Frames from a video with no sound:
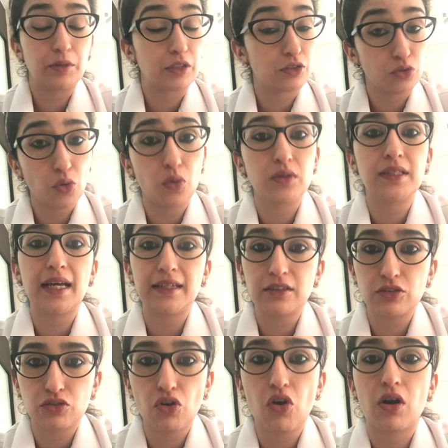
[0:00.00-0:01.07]
but no, that
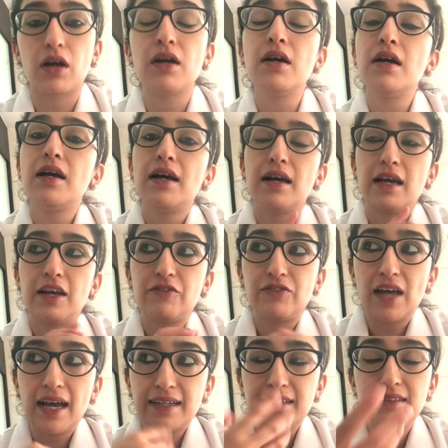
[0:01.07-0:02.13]
is wrong. If
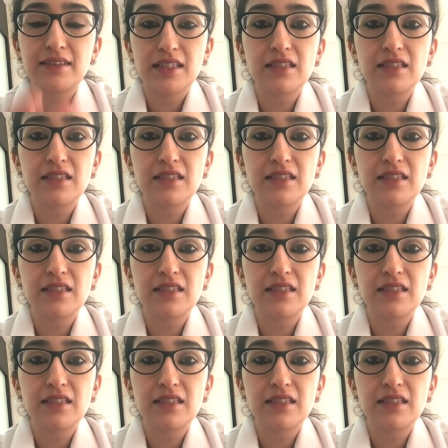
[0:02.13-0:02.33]
that is